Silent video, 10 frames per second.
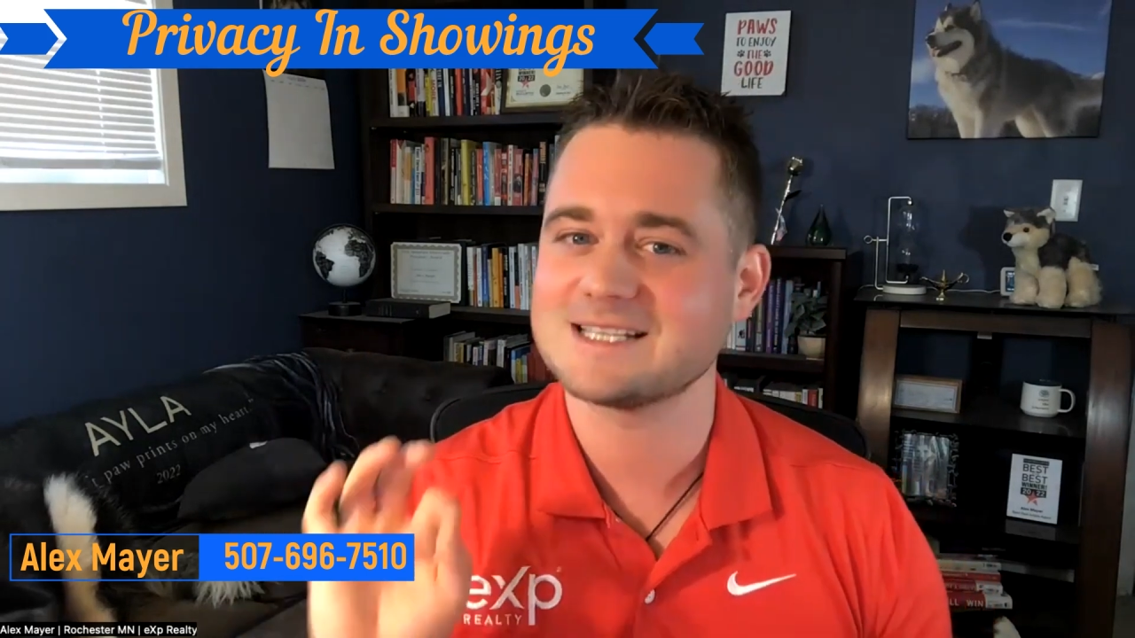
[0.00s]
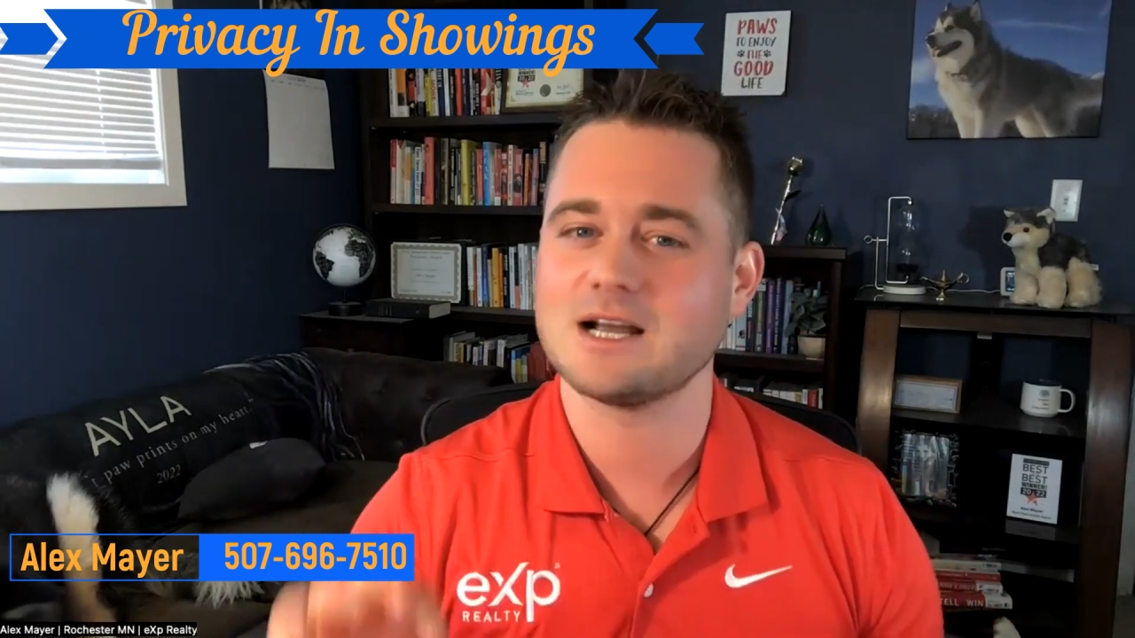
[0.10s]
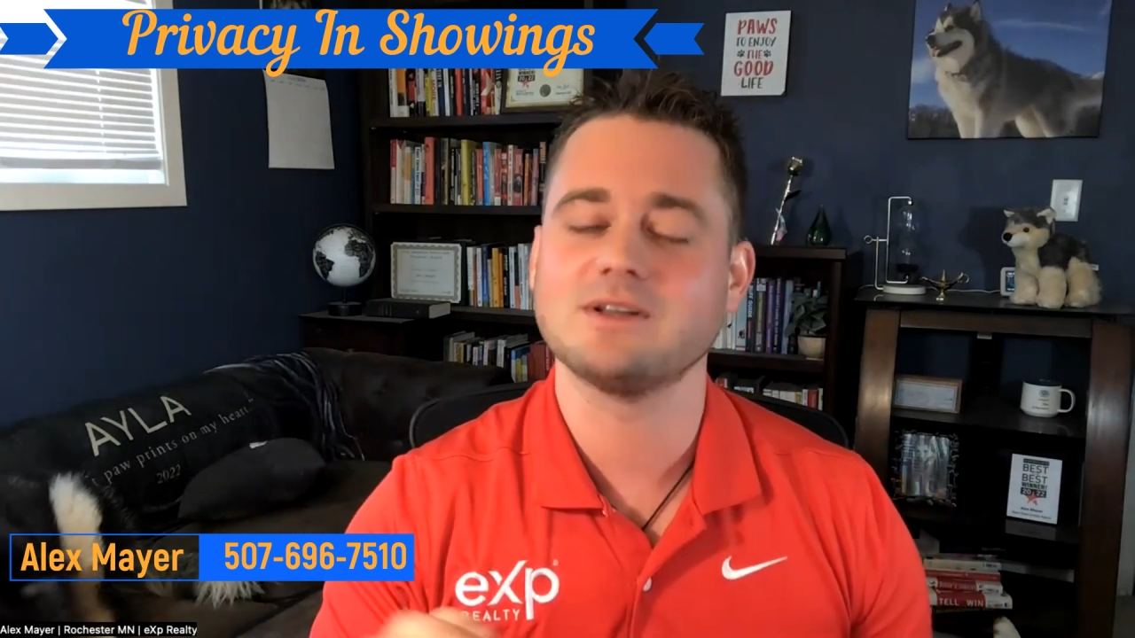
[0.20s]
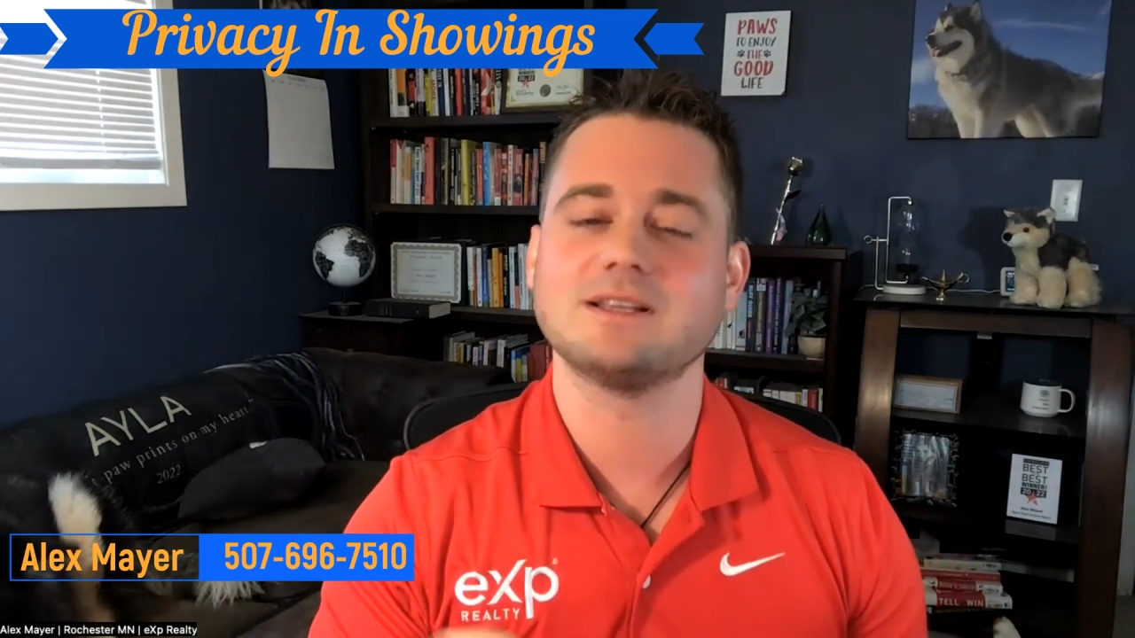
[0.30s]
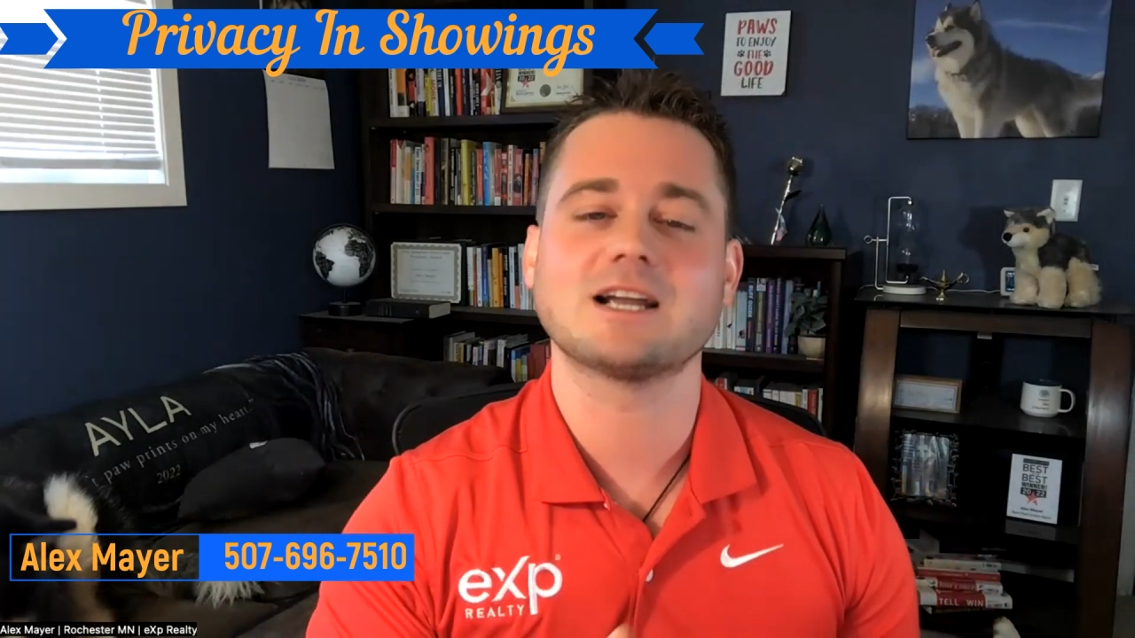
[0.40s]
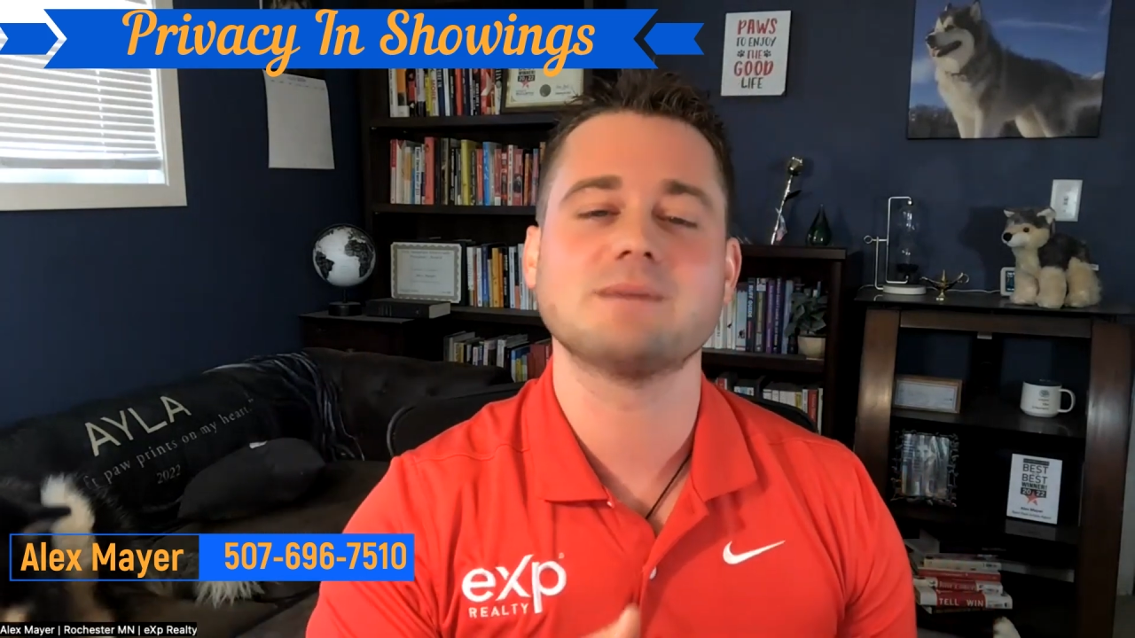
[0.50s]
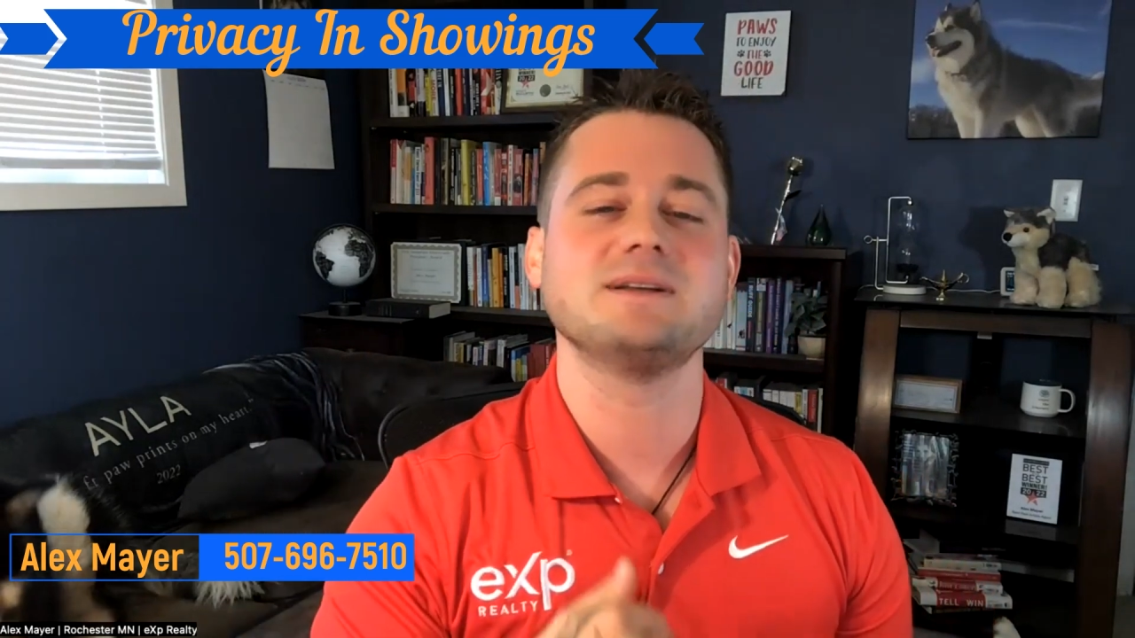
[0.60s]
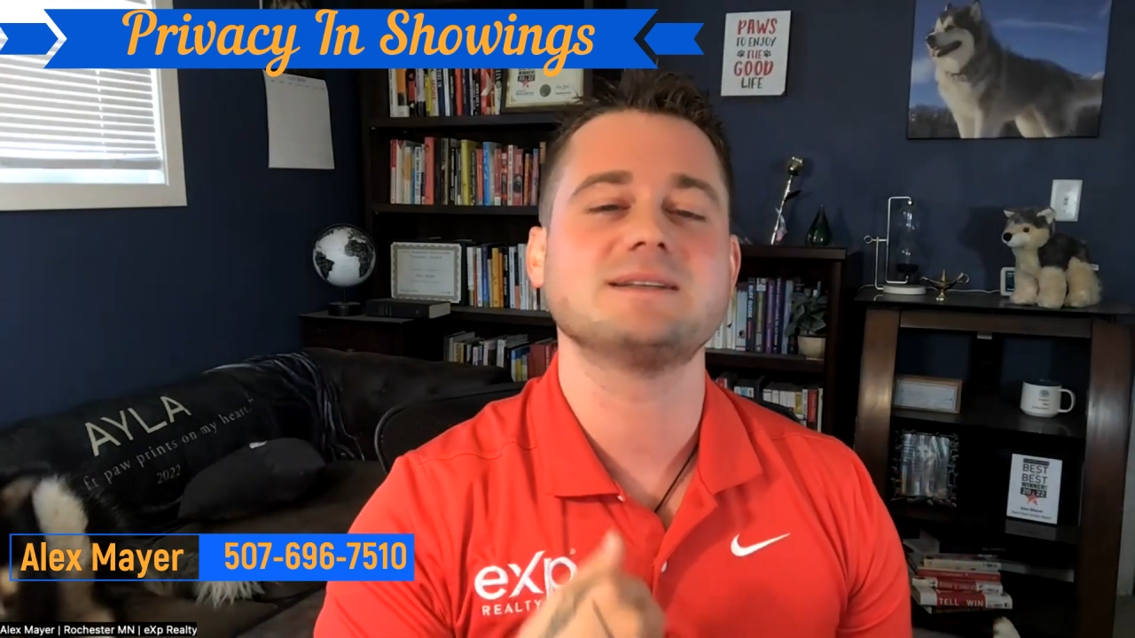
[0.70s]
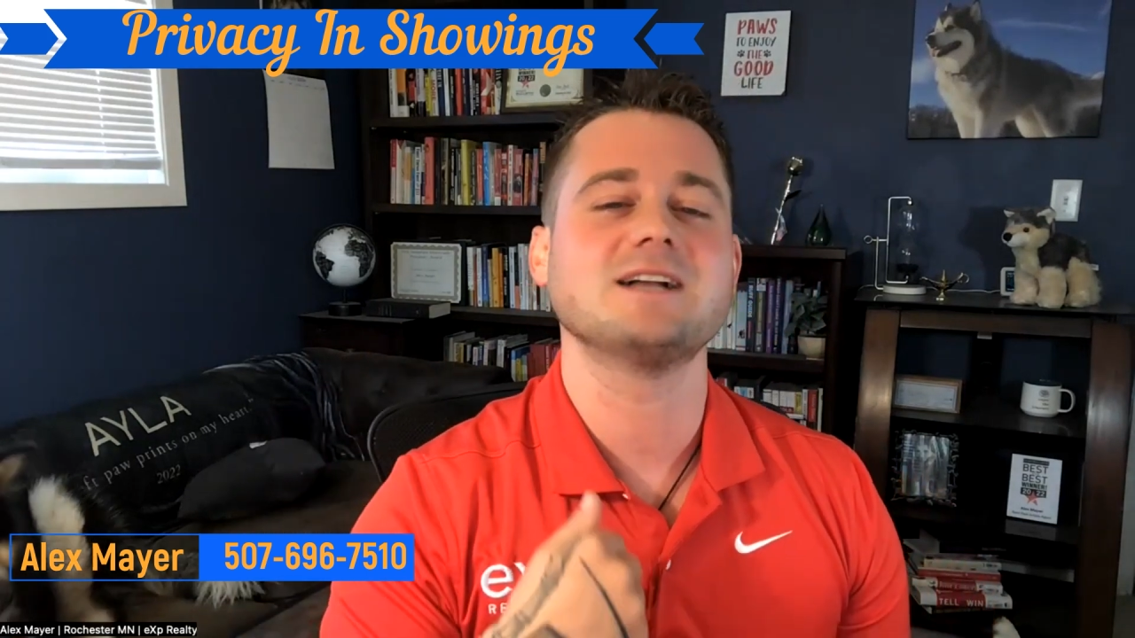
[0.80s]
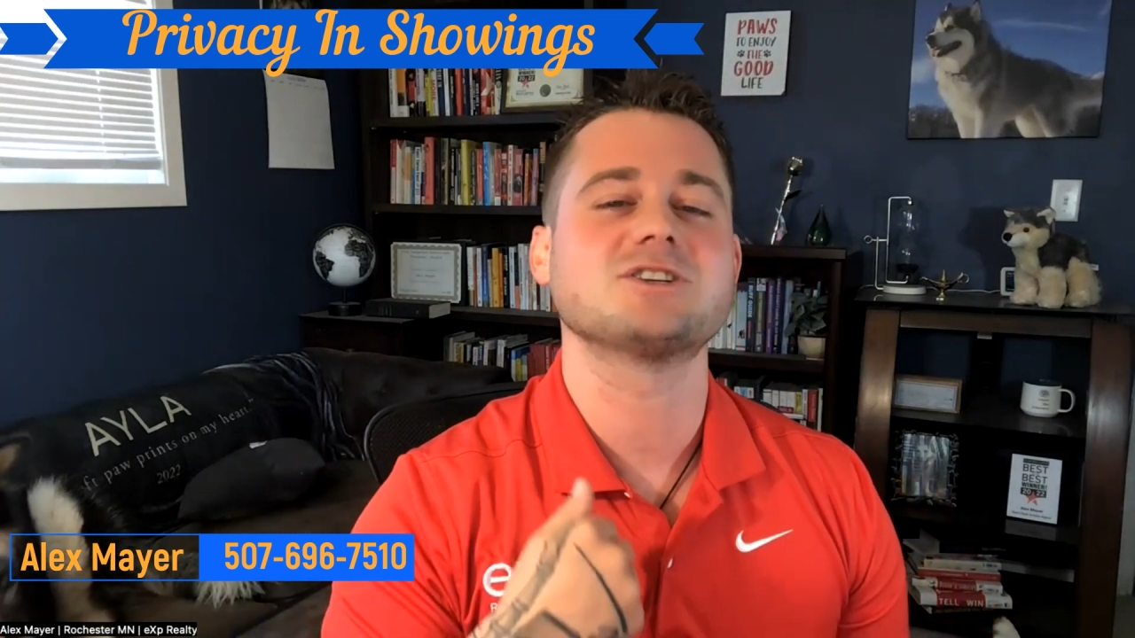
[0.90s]
something that could
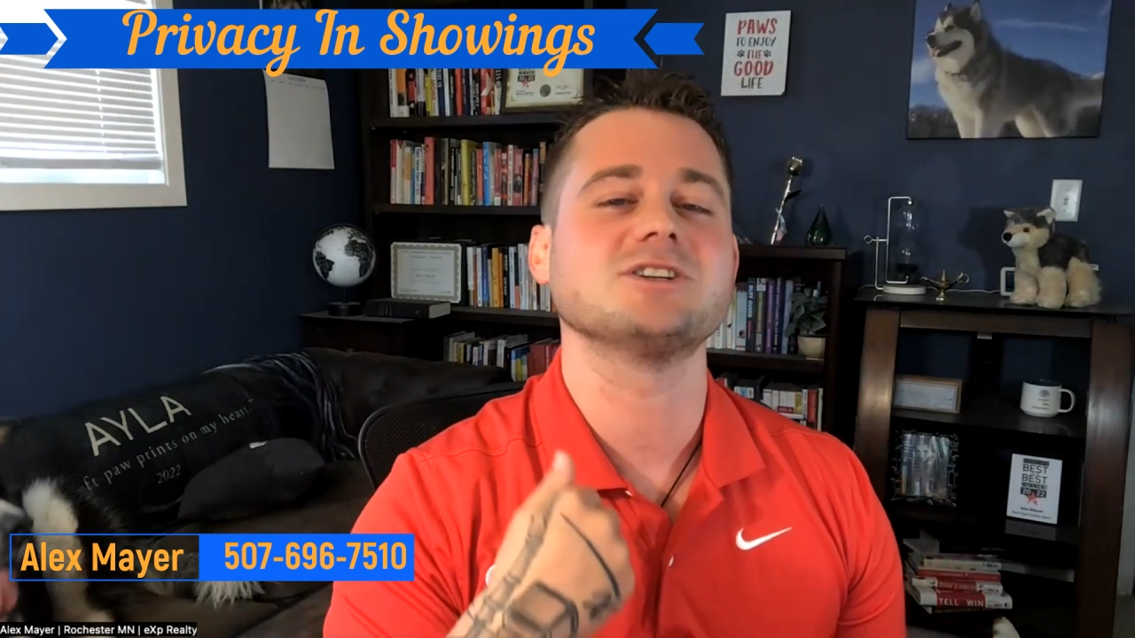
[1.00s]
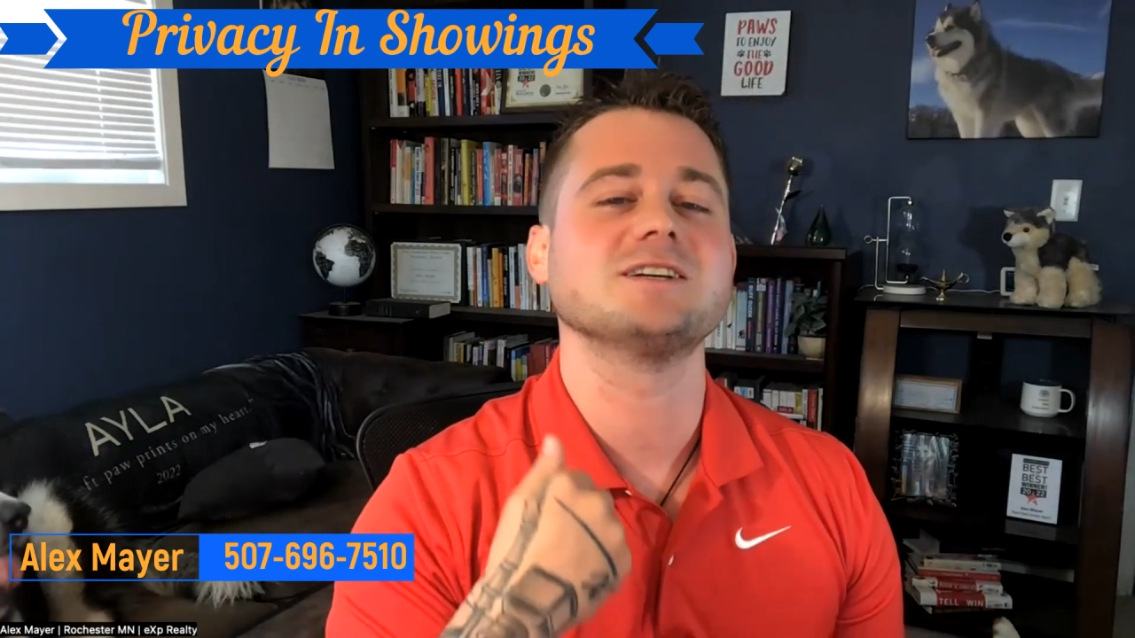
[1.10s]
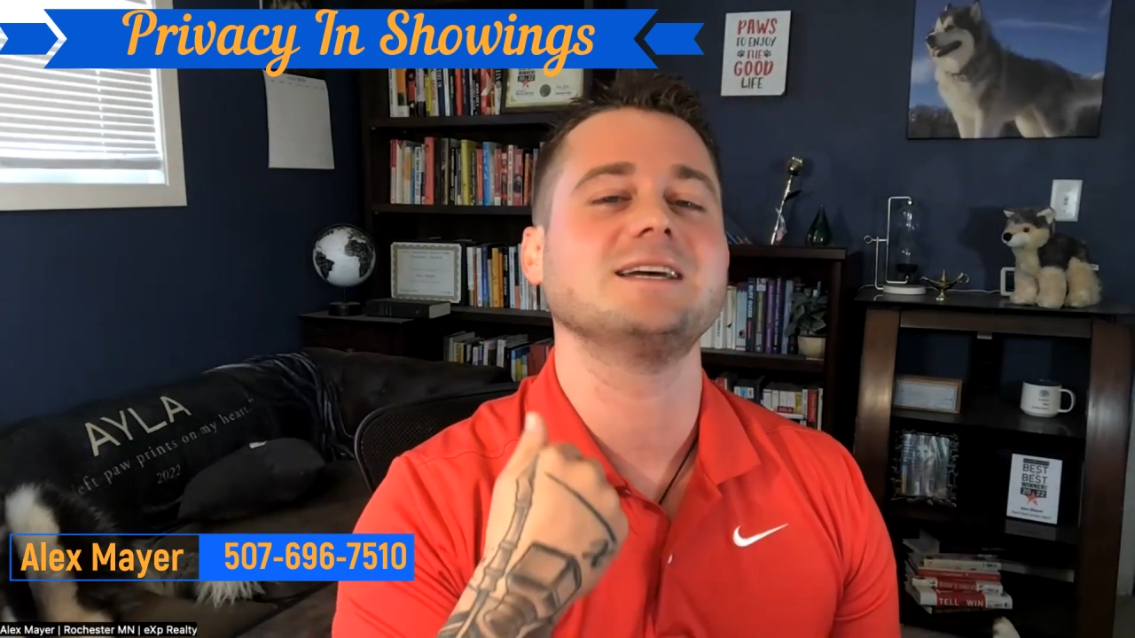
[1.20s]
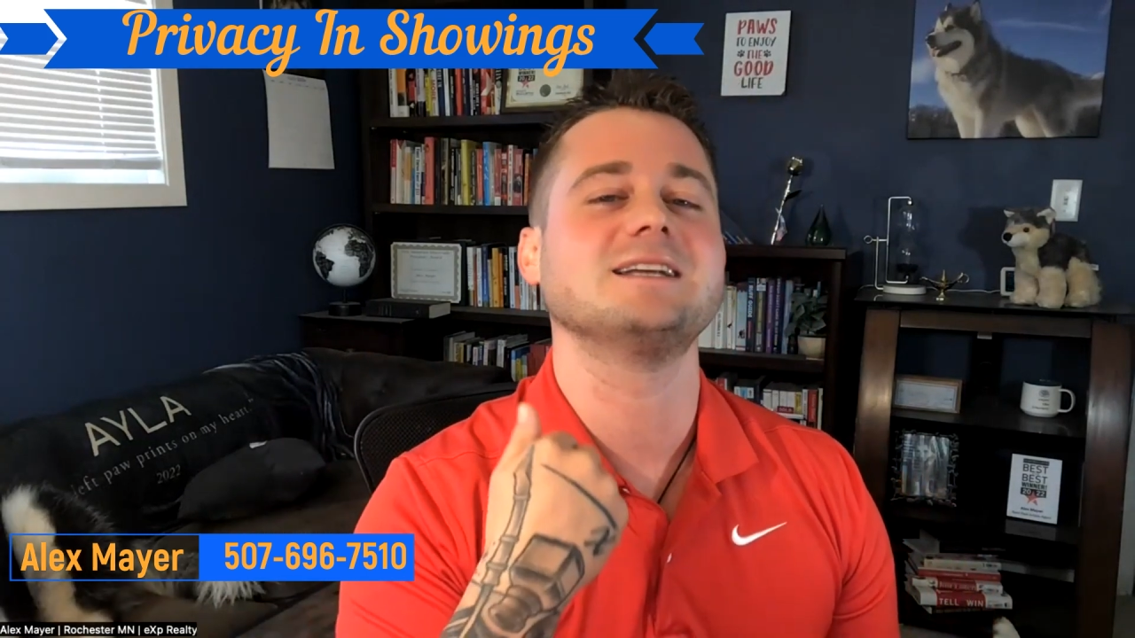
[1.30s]
be potentially